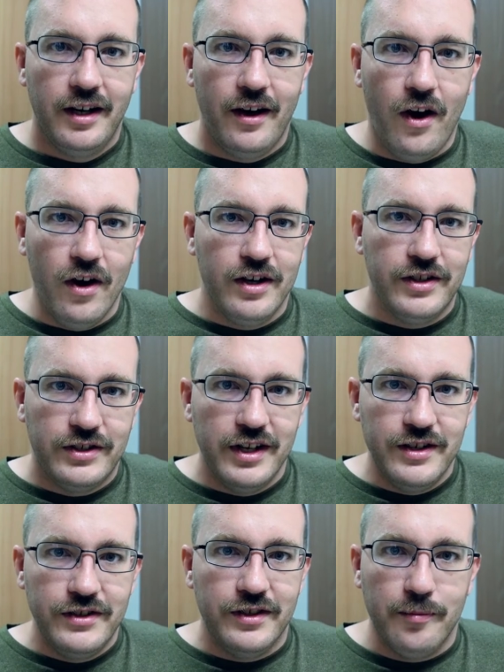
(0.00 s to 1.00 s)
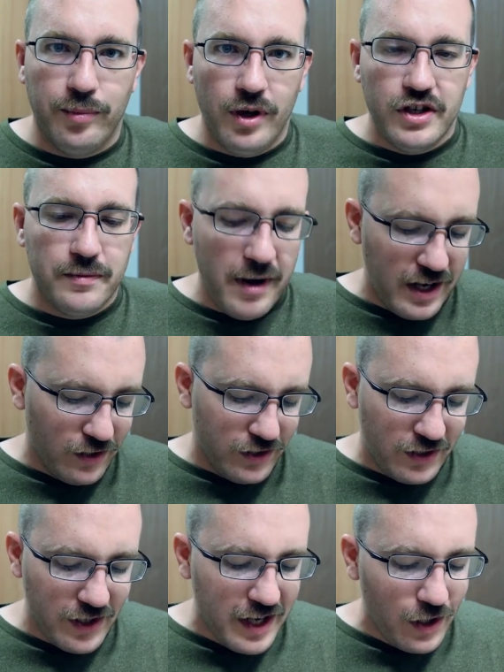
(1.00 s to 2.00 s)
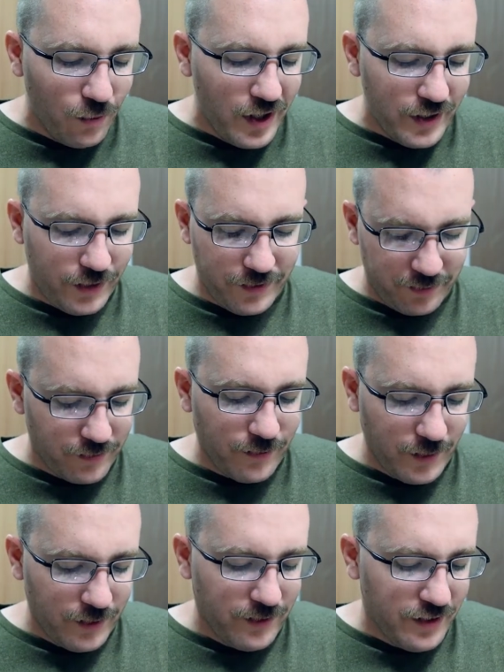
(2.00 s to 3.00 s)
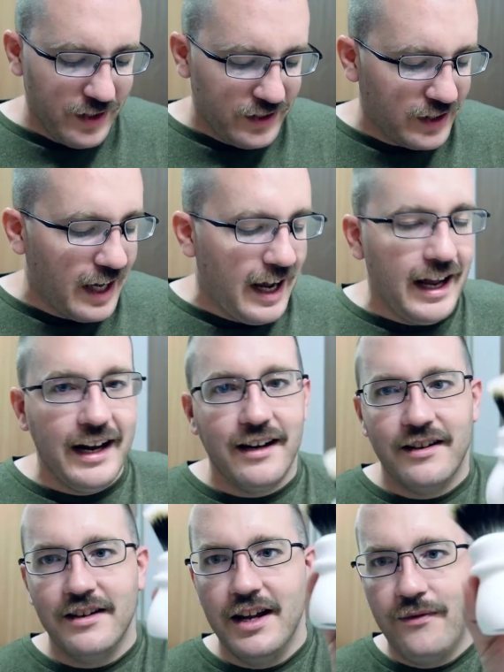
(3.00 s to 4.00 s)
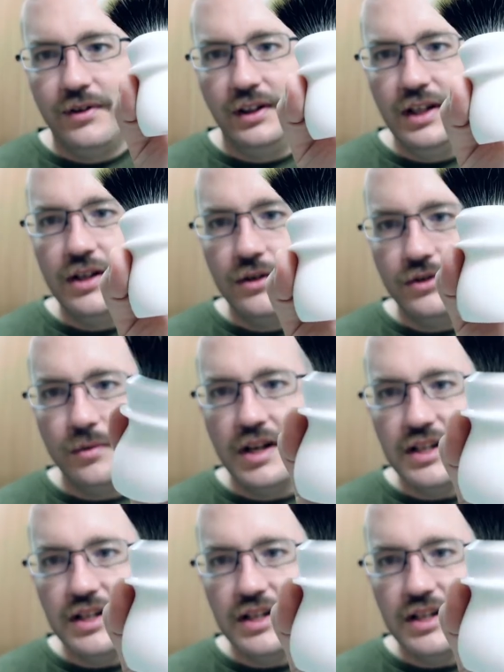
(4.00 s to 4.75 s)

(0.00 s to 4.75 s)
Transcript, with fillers: artisans and brush makers to deal with. This guy definitely knows what